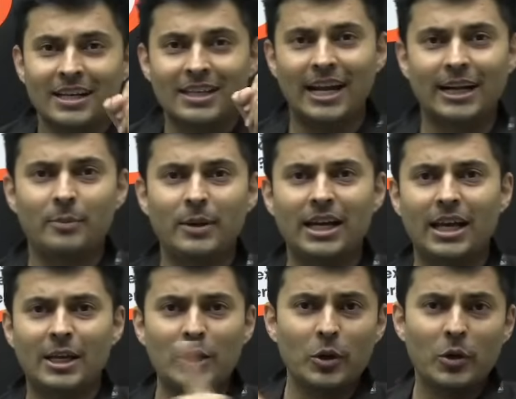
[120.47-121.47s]
let me
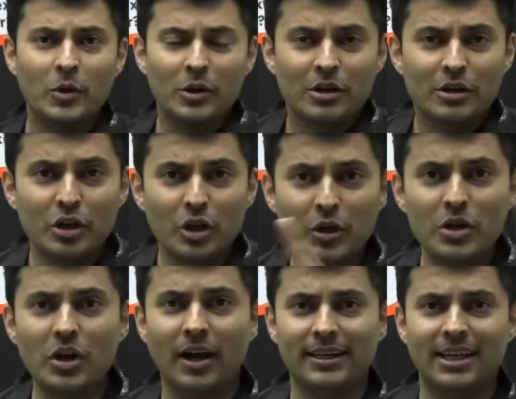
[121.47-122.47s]
tell you, do
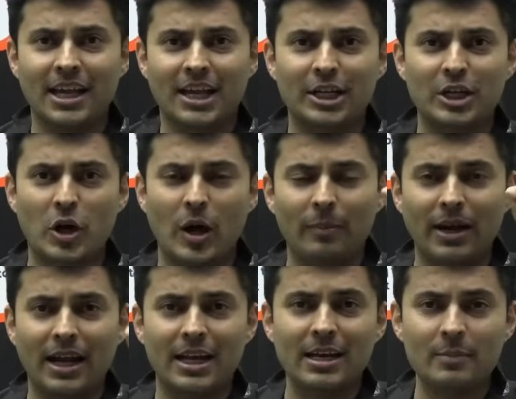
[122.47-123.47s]
not take a drop
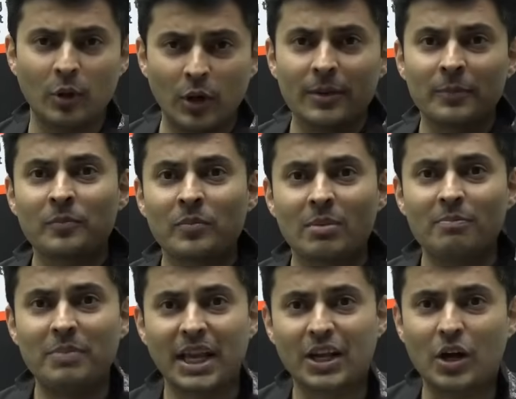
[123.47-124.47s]
anymore,
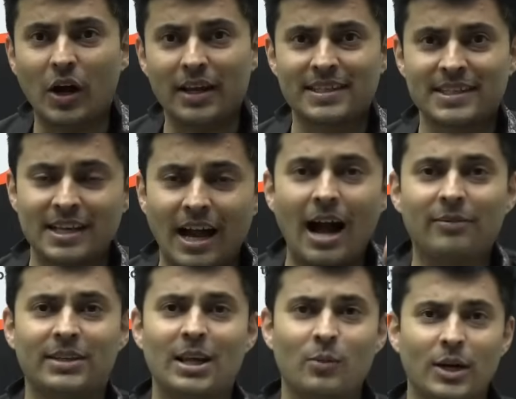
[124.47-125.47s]
because
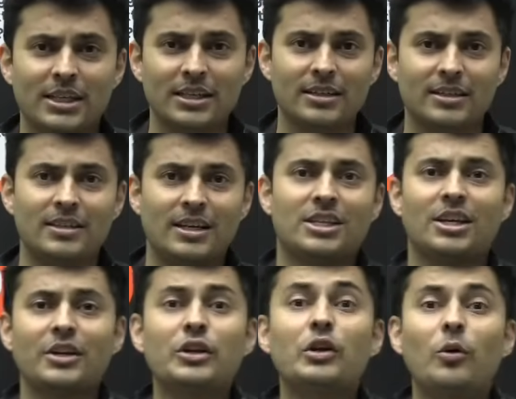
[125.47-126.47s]
after watching this
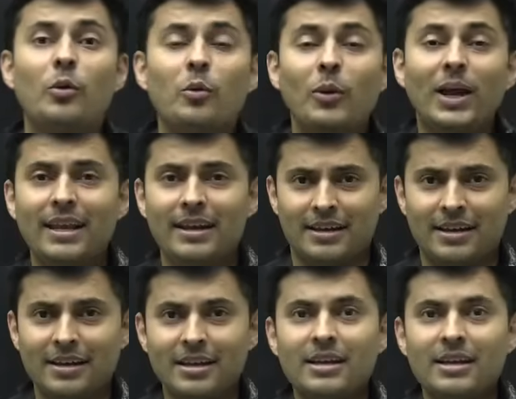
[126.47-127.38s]
session, you will